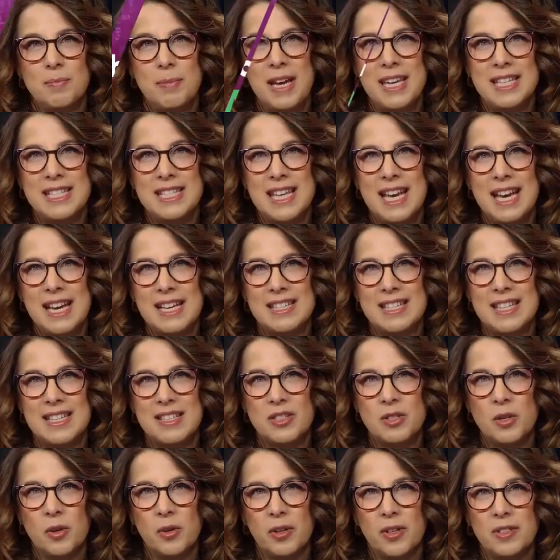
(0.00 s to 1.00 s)
SpaceX
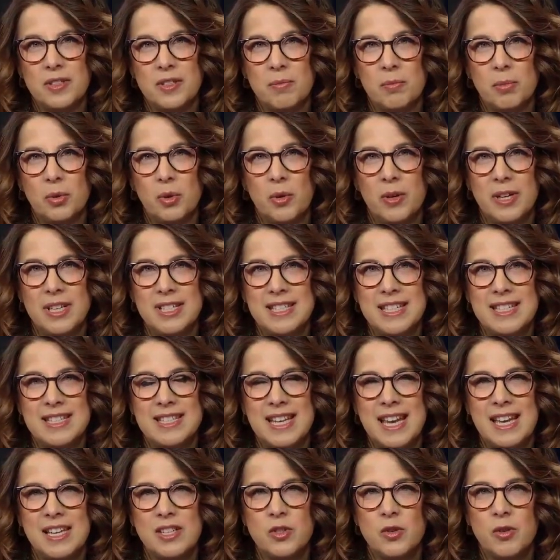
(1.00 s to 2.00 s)
has told its employees
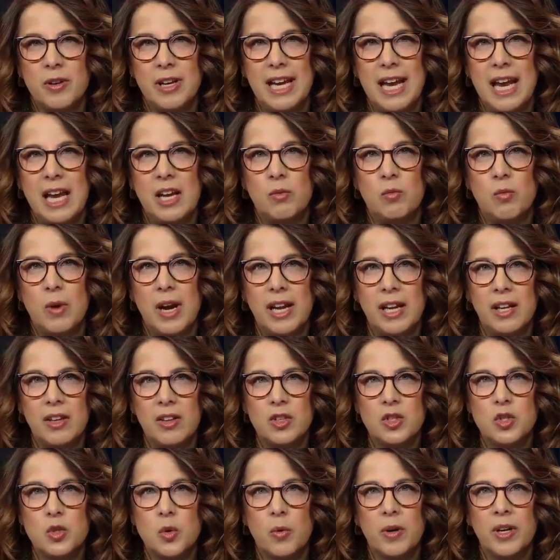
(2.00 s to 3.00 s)
it's entering a
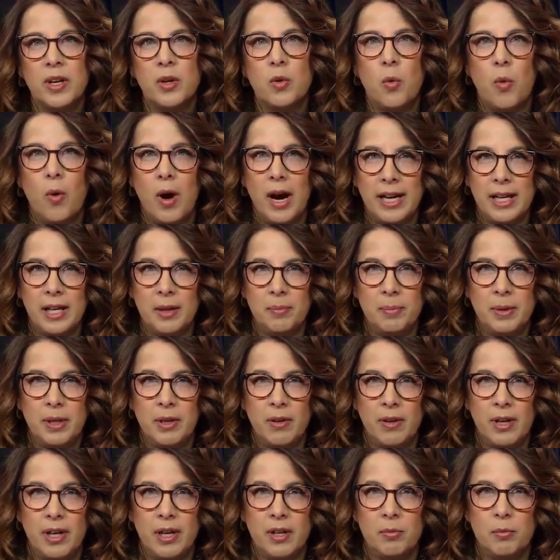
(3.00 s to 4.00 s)
regulatory quiet
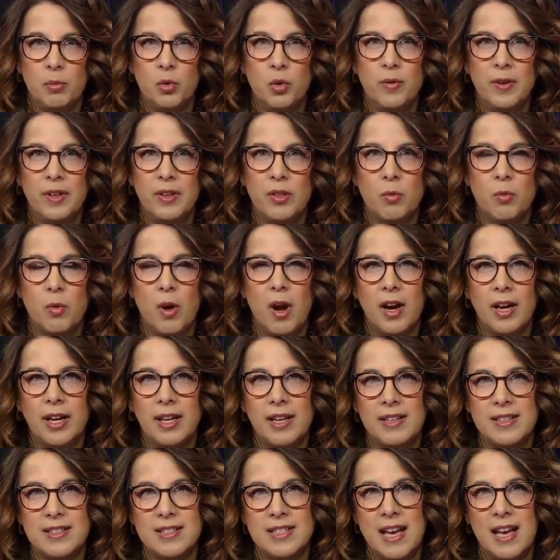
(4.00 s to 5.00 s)
period, moving the
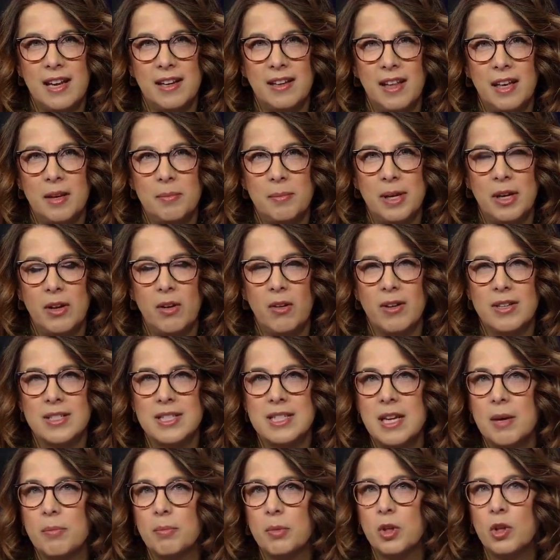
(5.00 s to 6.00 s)
rocket and satellite maker a
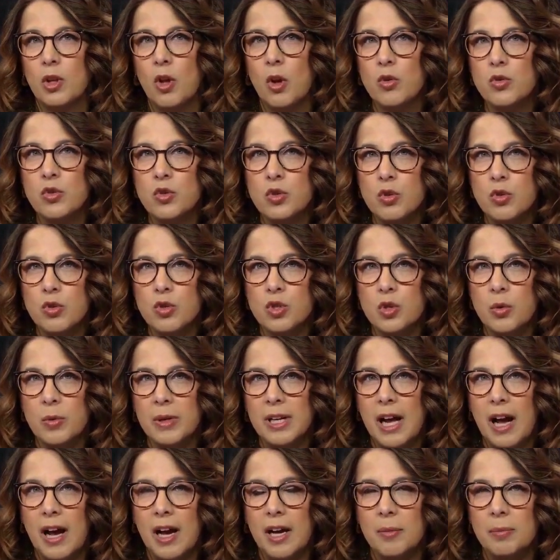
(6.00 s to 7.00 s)
step closer to
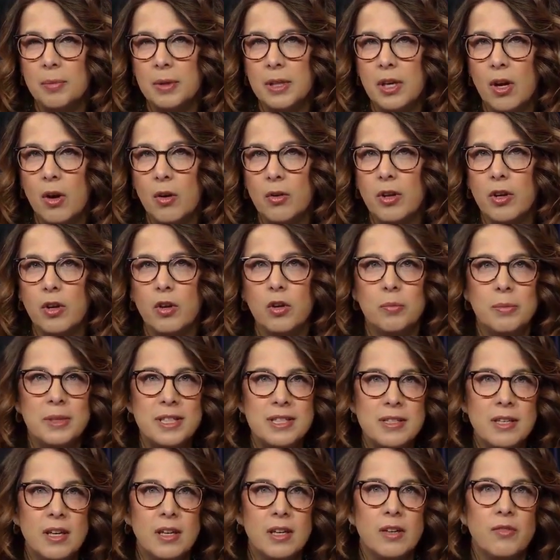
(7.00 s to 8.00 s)
an IPO that could be
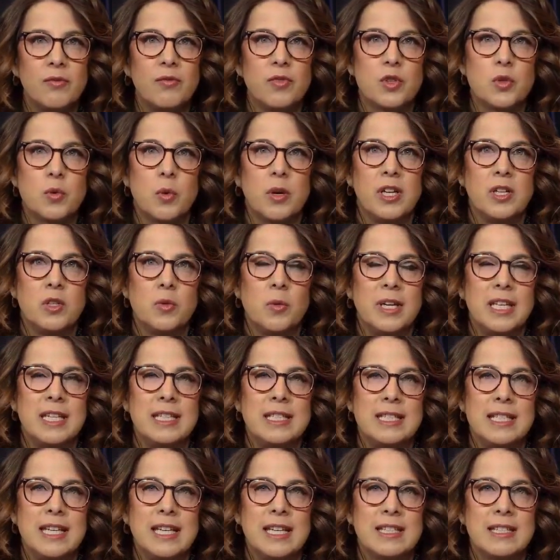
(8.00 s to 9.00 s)
slated for
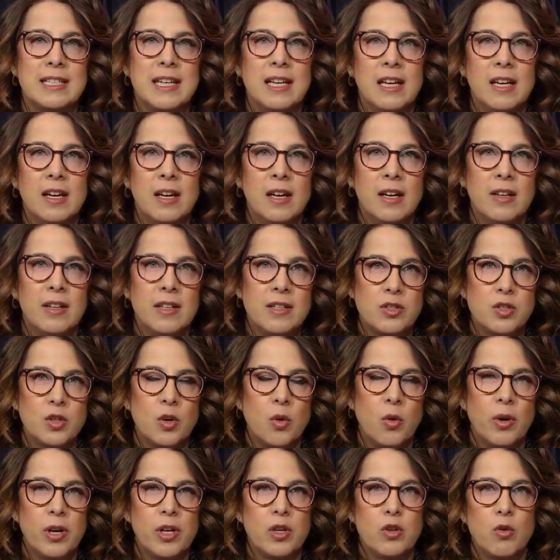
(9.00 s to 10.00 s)
2026. This,
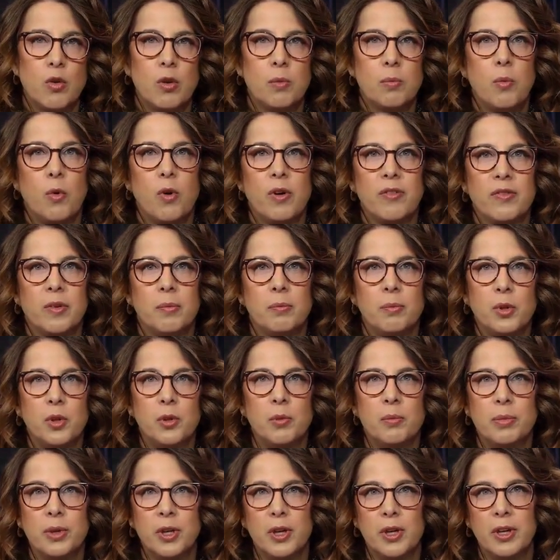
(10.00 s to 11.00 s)
according to a report from
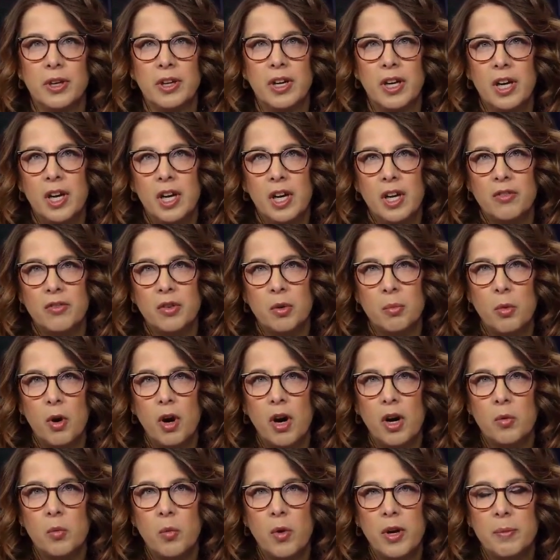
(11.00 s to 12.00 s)
Bloomberg. For
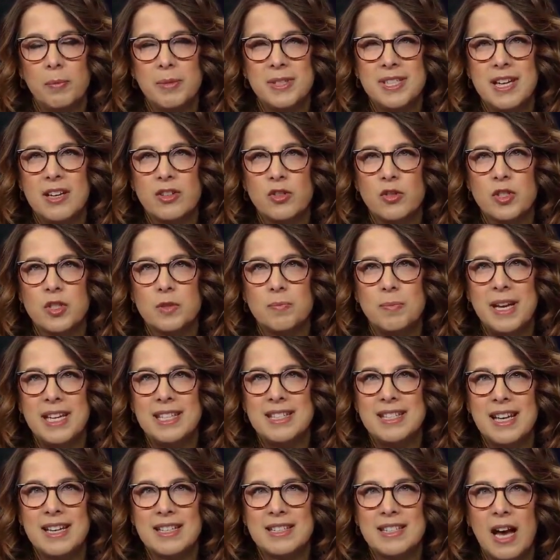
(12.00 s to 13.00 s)
more on what a potential
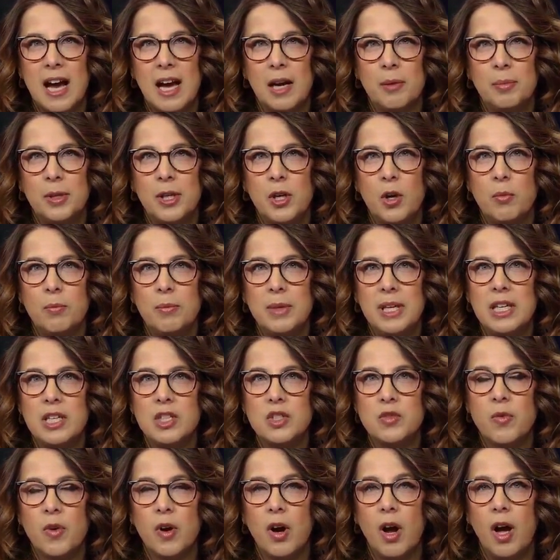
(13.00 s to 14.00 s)
SpaceX IPO
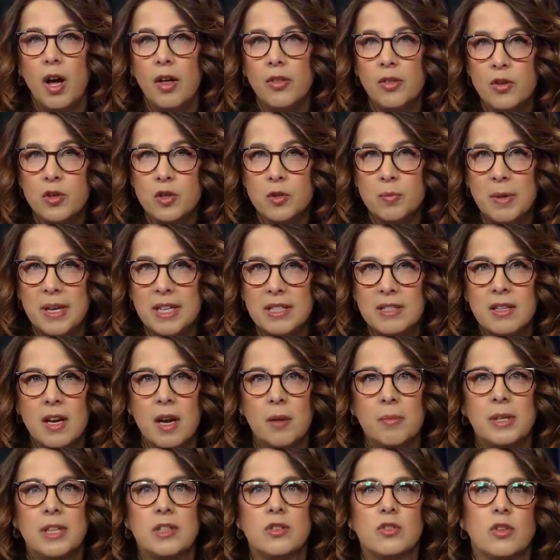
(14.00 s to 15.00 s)
means for other space
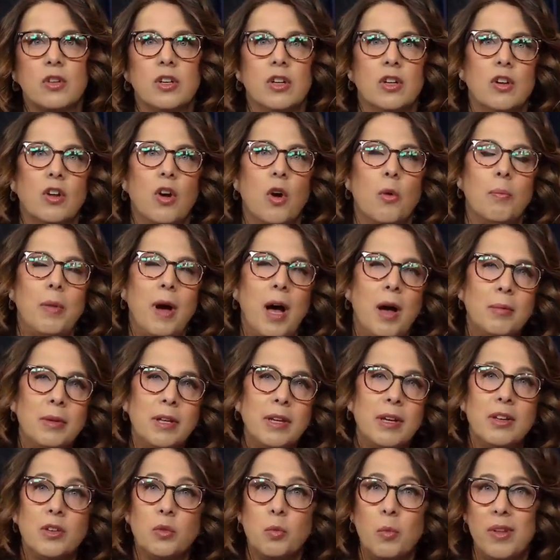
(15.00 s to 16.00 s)
companies looking to go
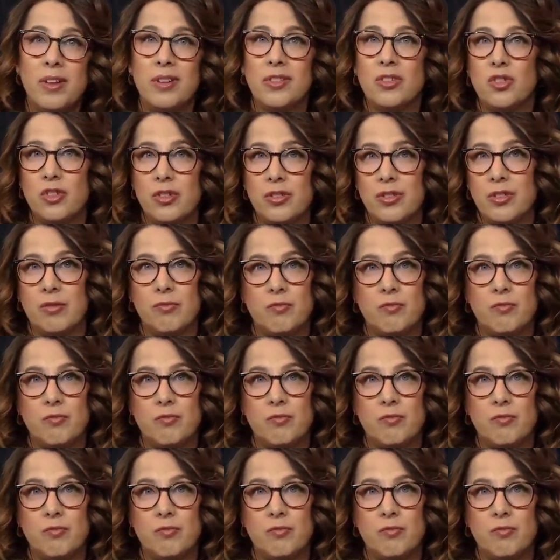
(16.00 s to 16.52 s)
public, as well as just